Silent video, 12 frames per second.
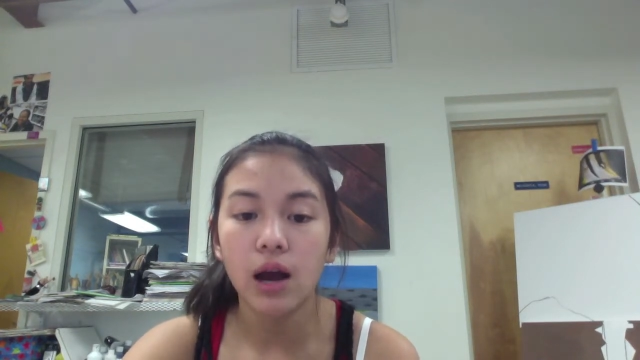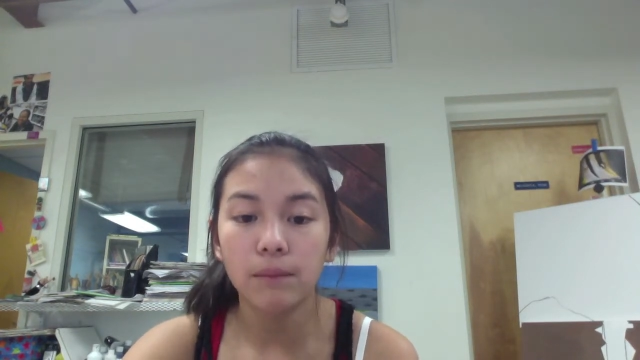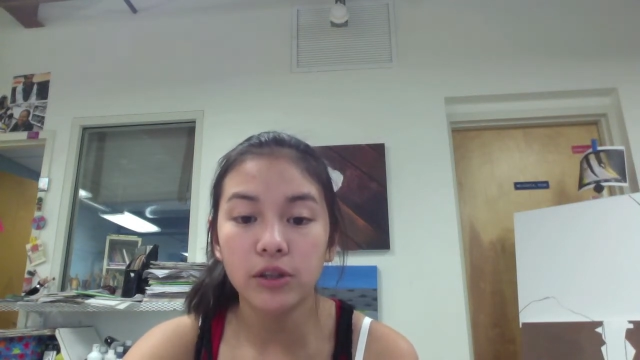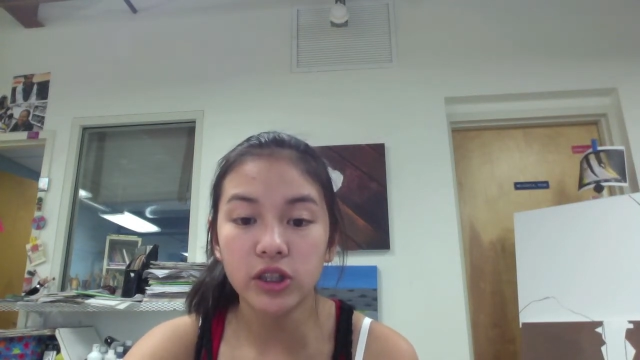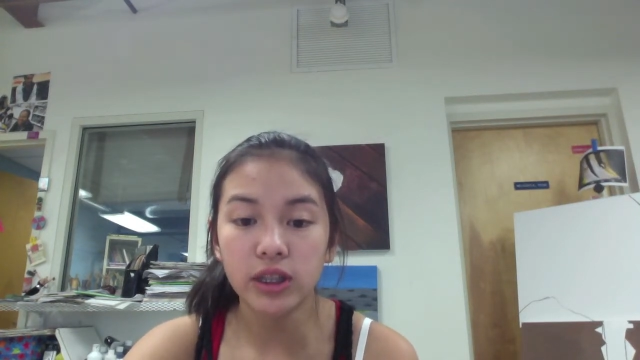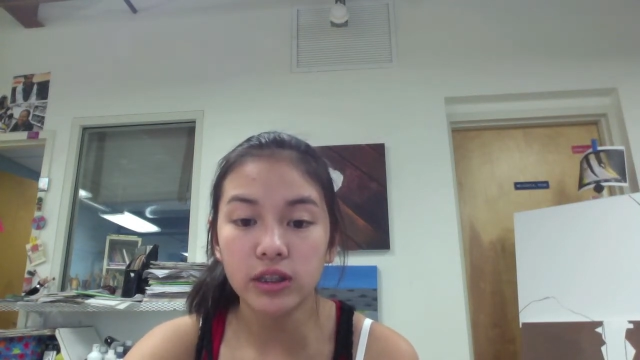
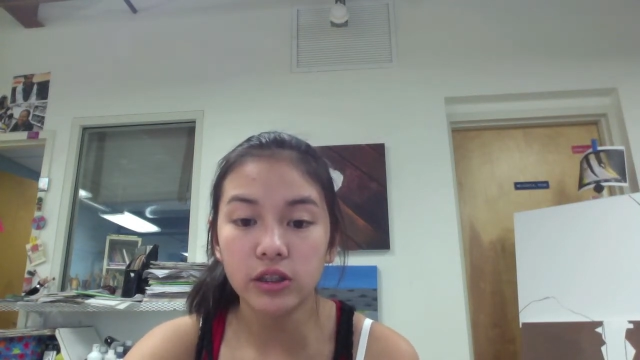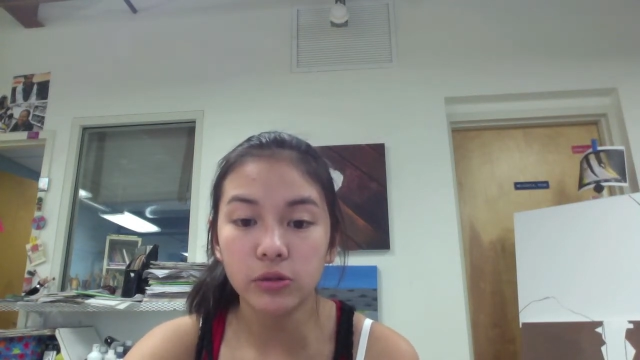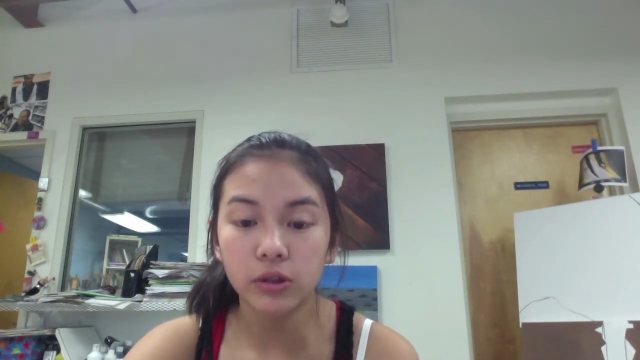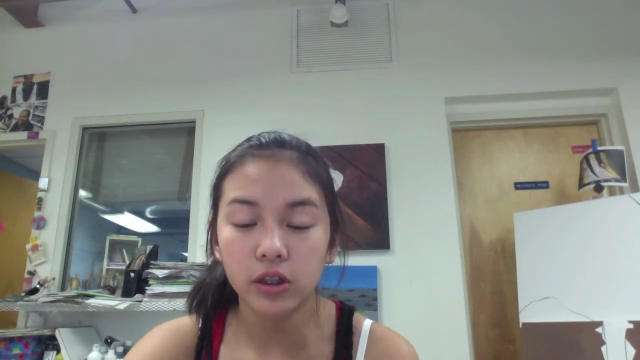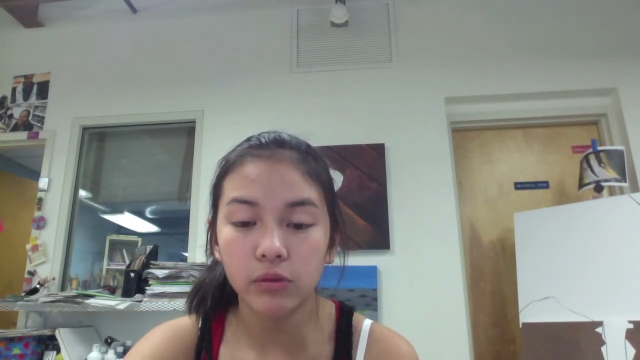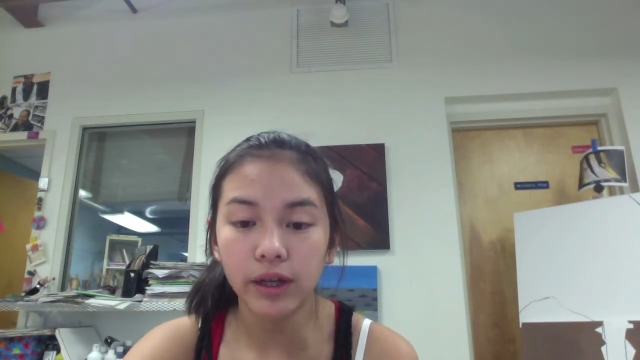but changed into
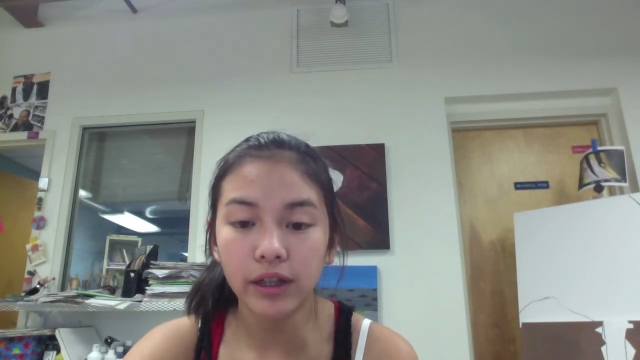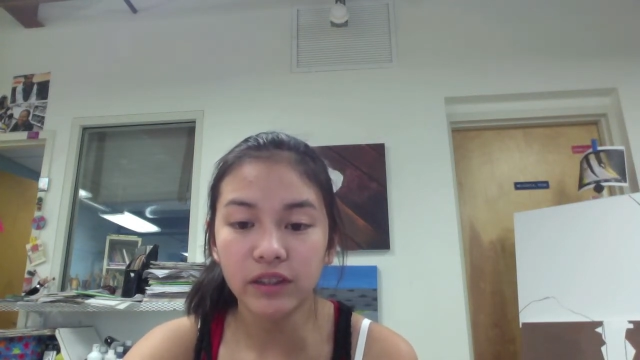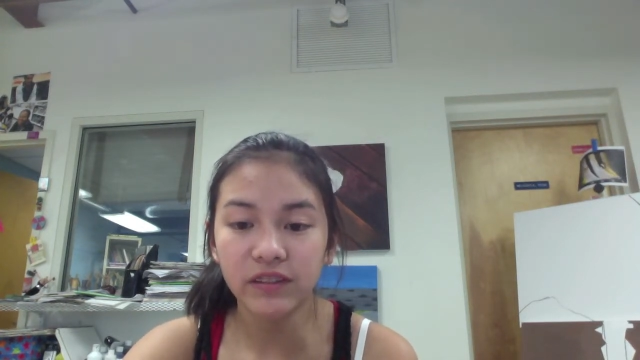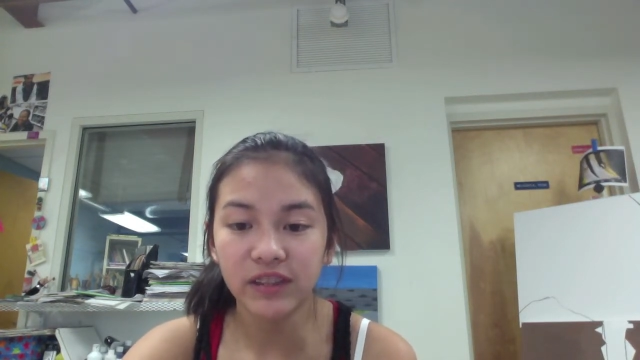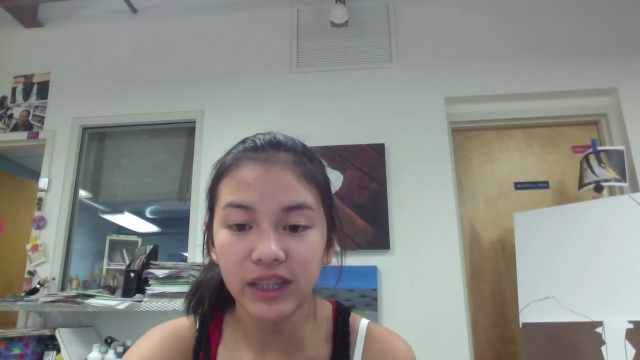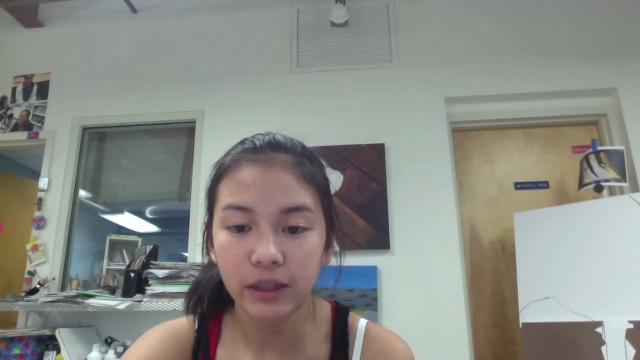an array of
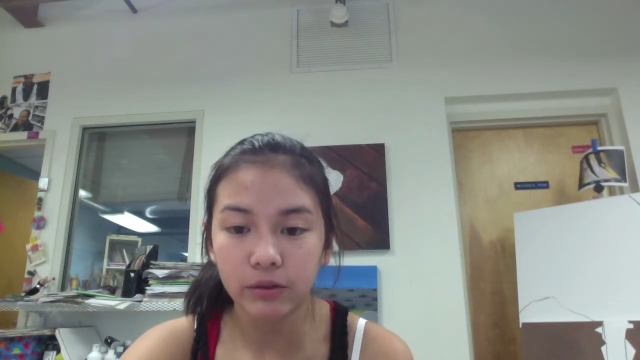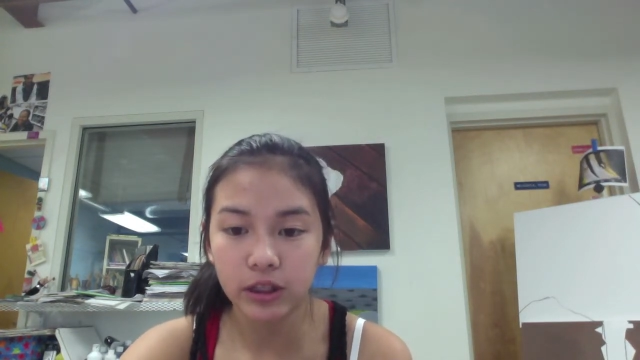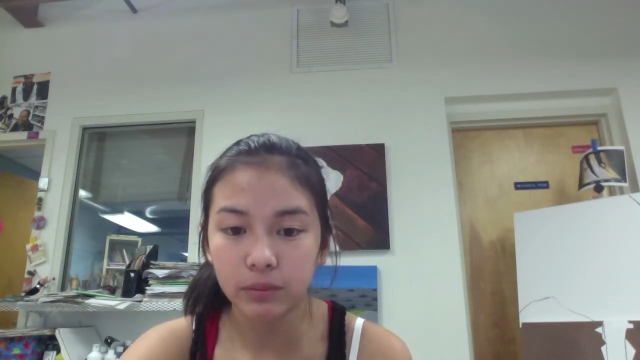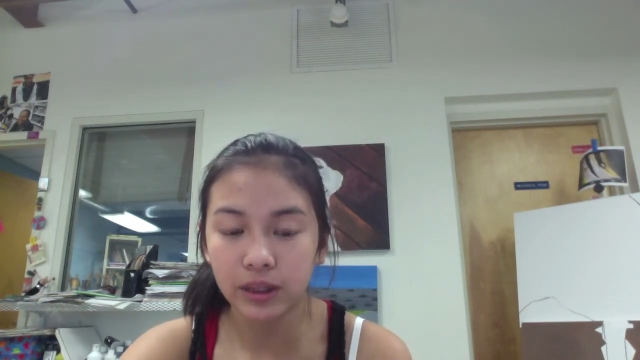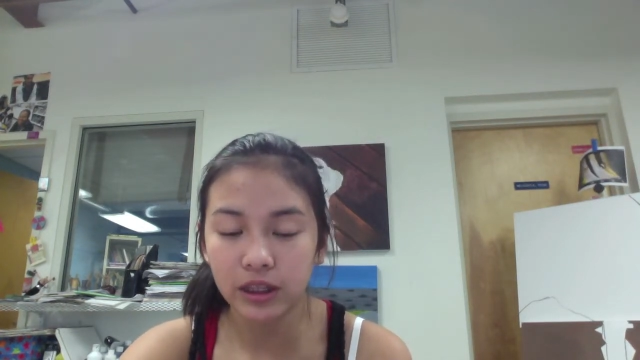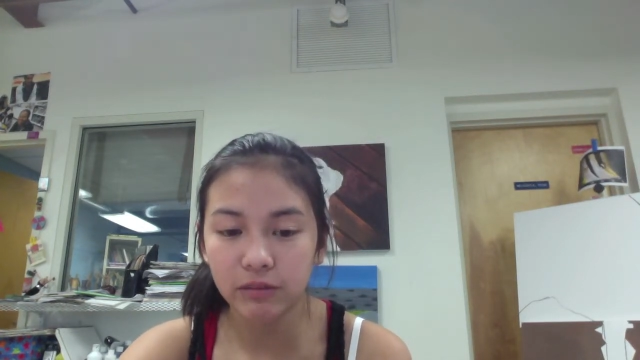different languages
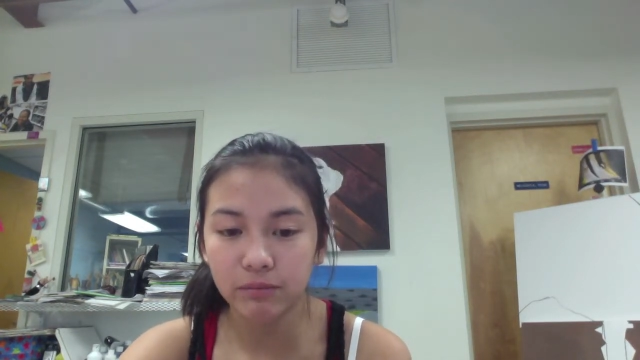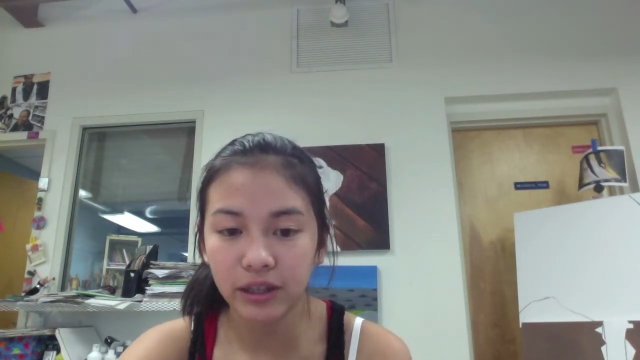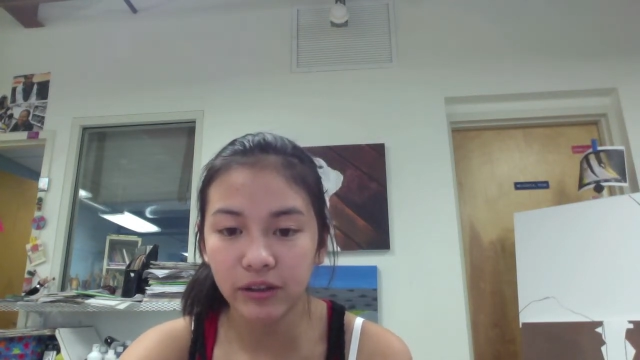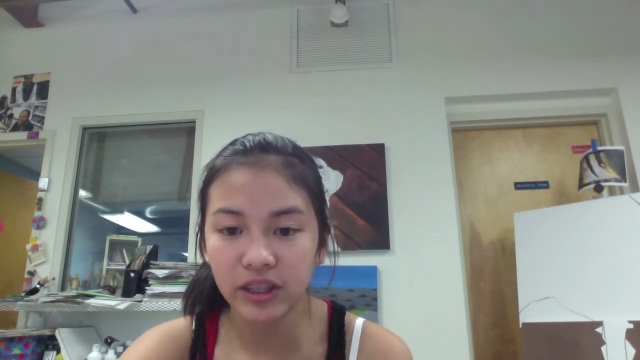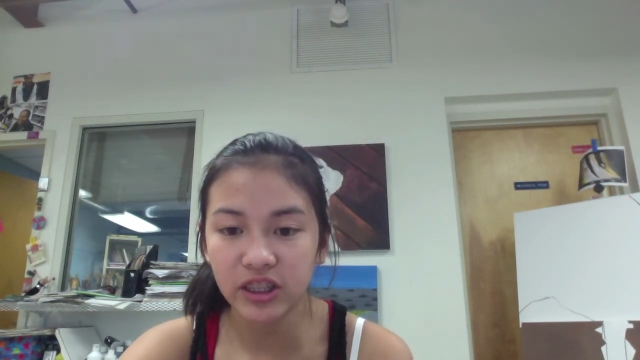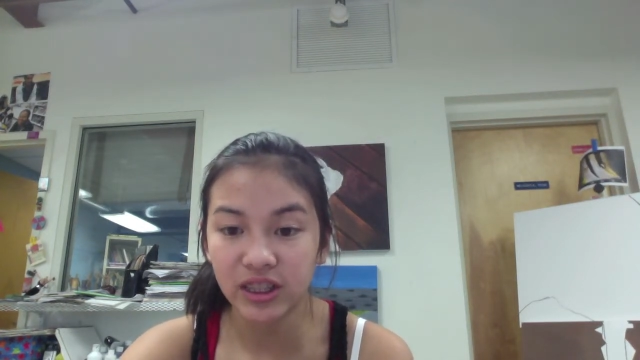because of
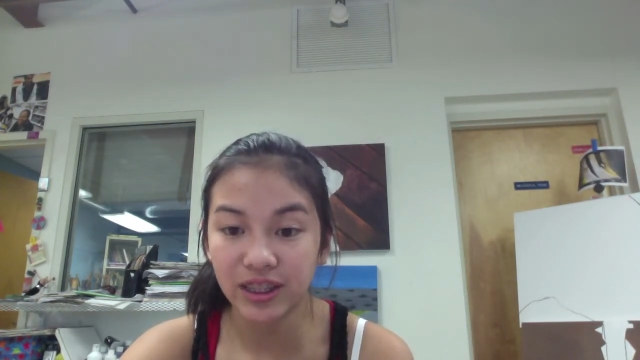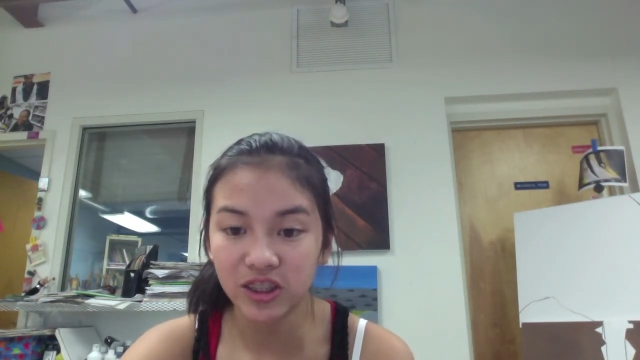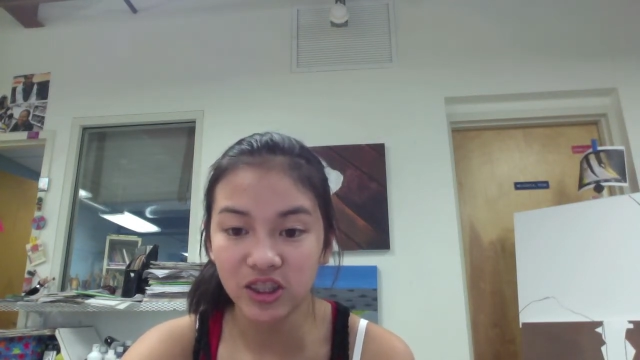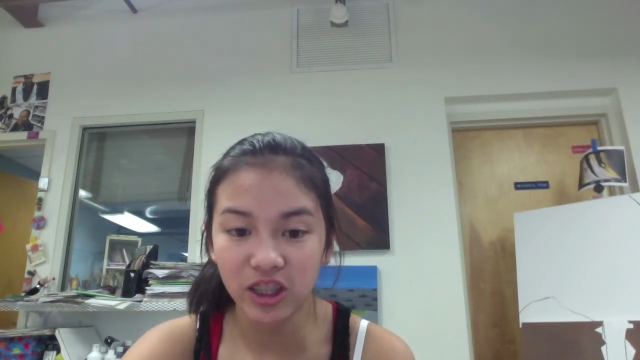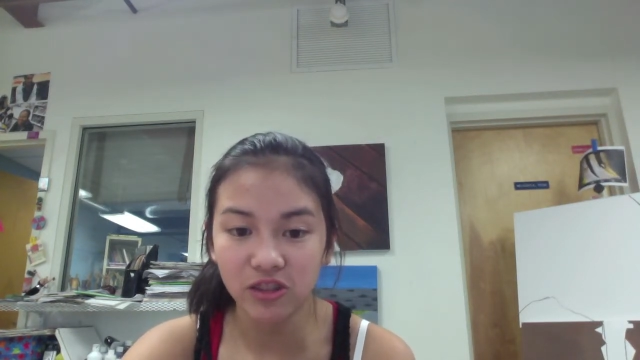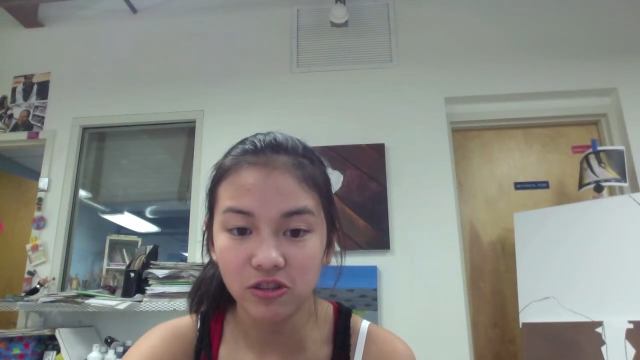migration and
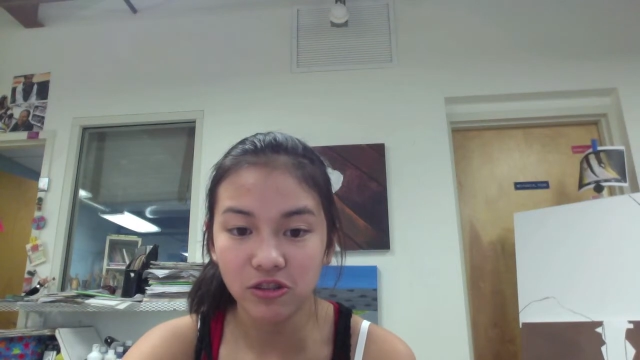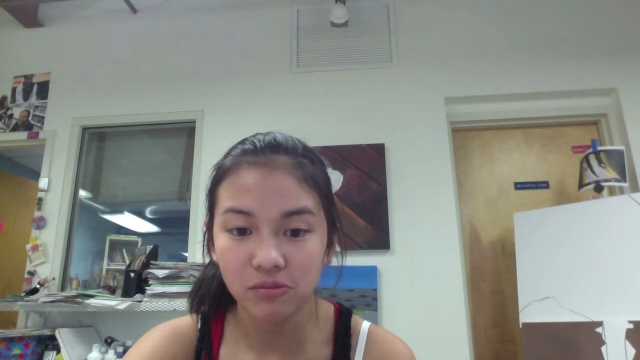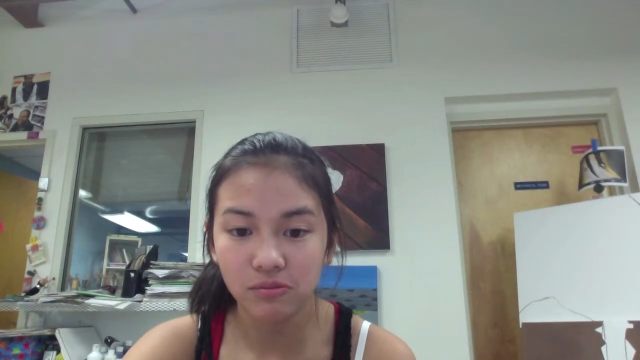exchange.